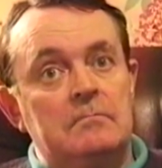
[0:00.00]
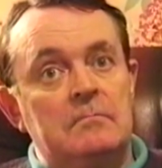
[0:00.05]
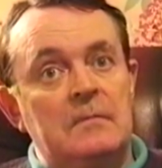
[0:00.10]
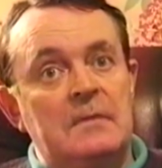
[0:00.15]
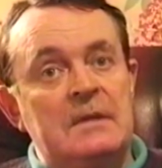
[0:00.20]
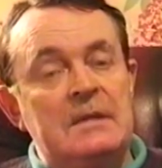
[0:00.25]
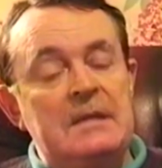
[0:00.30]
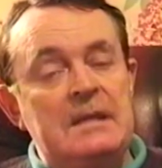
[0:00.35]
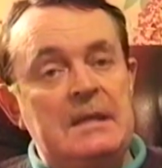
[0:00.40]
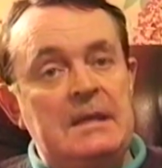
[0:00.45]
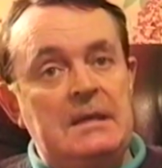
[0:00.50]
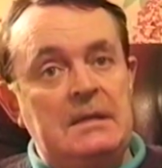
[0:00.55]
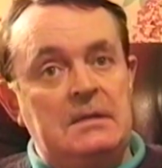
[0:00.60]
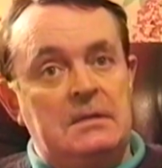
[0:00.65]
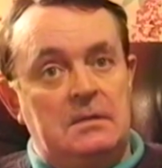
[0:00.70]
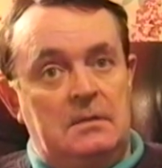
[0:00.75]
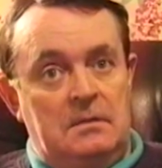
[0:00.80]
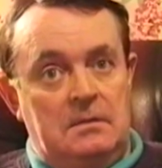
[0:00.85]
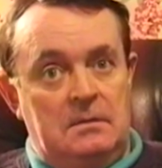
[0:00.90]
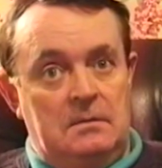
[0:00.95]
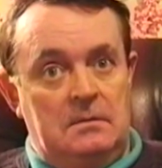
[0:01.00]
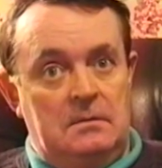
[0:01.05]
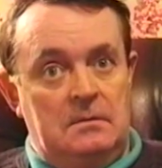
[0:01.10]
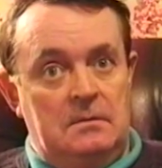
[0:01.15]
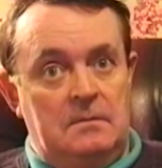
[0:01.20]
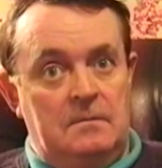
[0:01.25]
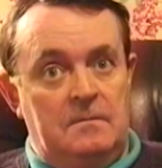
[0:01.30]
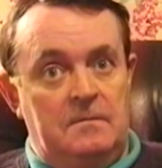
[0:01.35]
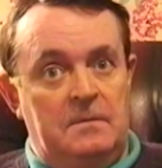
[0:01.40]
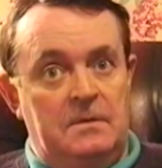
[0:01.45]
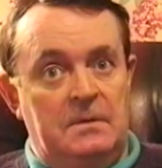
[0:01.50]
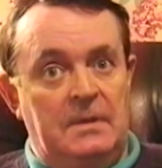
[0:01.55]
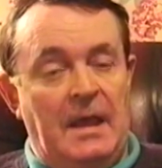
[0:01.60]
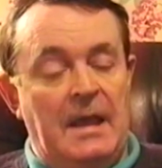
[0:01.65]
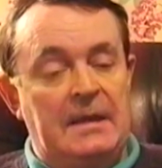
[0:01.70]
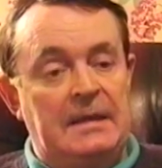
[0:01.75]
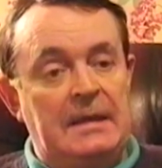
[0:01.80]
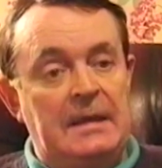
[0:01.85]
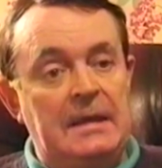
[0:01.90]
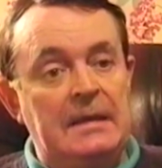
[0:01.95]
need for
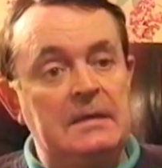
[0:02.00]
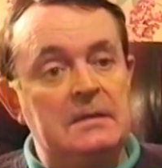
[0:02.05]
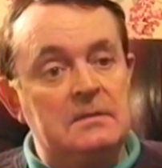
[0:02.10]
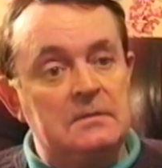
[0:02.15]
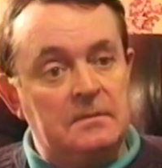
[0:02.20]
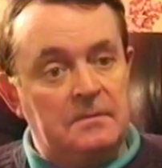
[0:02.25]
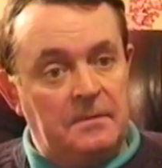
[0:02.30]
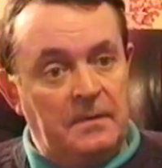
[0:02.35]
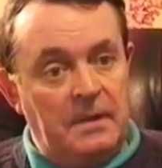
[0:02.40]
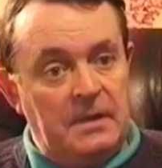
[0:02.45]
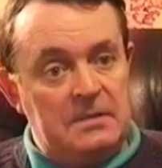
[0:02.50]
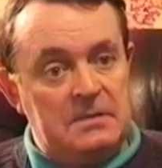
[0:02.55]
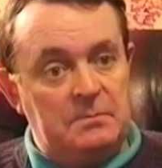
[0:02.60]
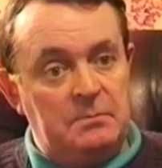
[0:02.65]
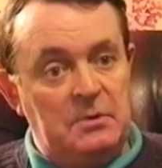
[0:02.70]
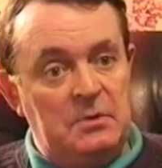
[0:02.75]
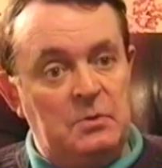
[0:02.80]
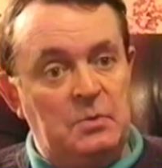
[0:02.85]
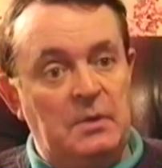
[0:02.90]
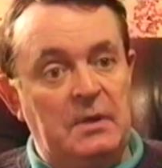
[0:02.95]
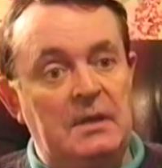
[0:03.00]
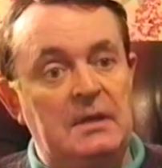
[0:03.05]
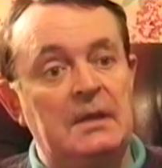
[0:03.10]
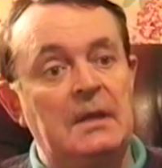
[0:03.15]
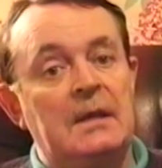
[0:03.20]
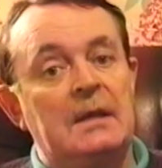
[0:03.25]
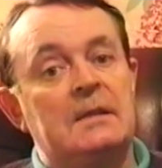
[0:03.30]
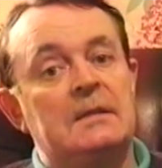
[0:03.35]
that interface between